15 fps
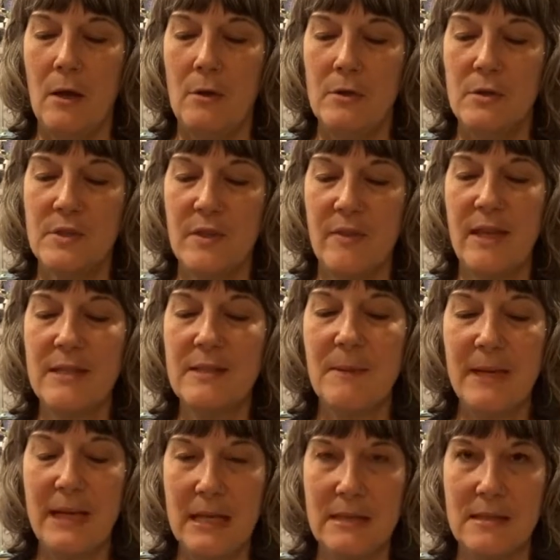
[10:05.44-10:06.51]
So that's
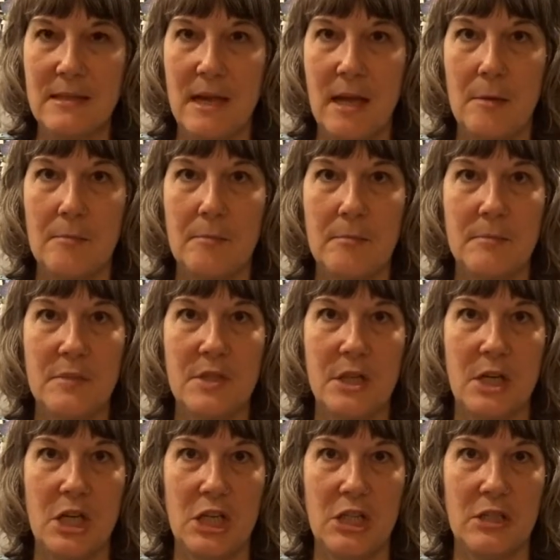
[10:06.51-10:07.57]
my next step,
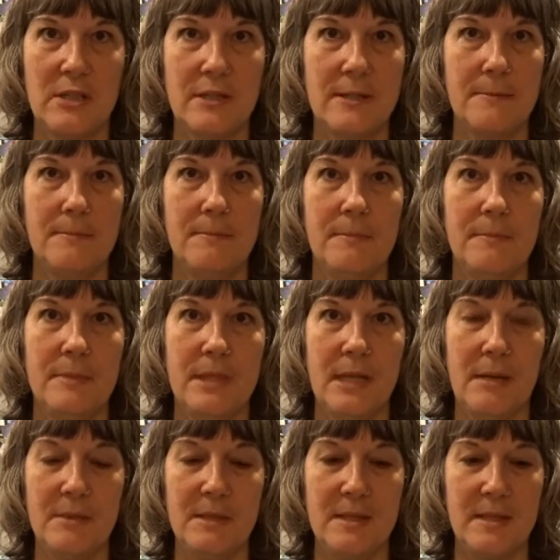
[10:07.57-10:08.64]
stars,
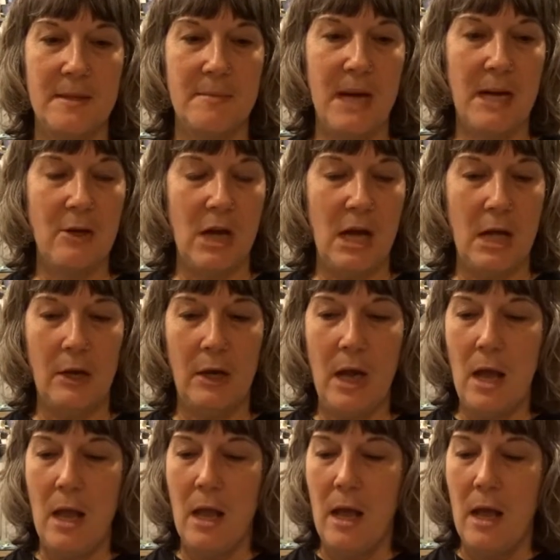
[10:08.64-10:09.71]
diamonds in the background.
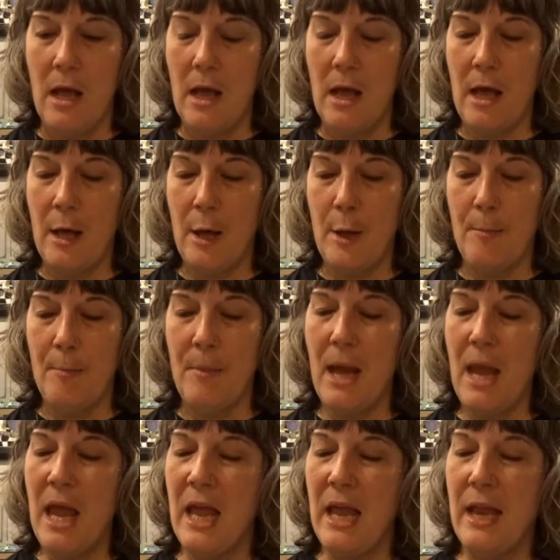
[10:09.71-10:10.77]

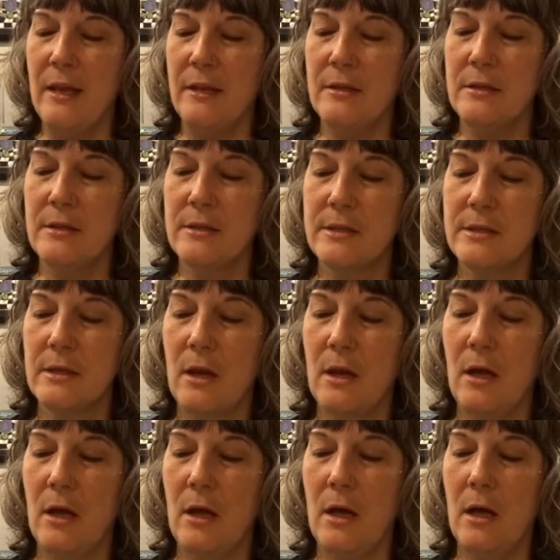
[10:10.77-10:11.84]
And
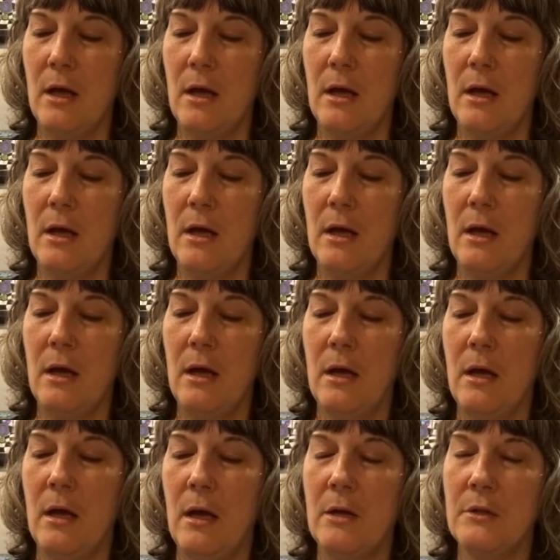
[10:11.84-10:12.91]

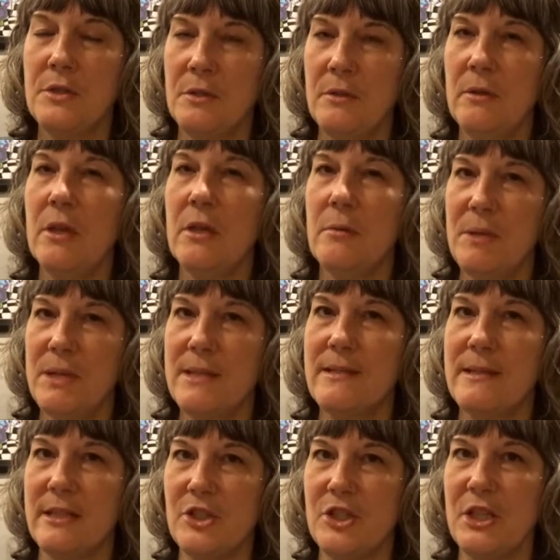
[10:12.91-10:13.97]
I'll do a little bit of
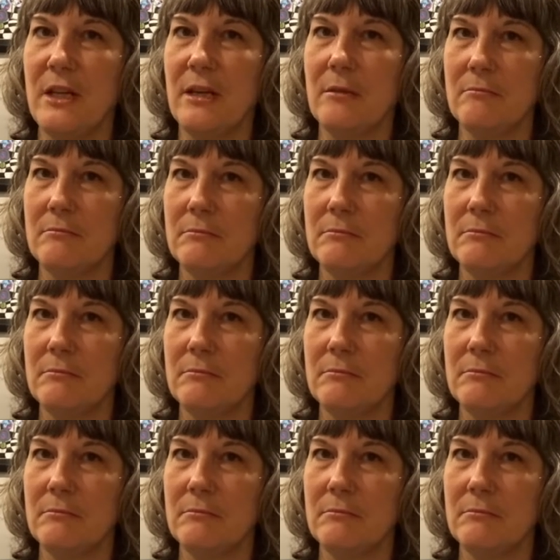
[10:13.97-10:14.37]
stitching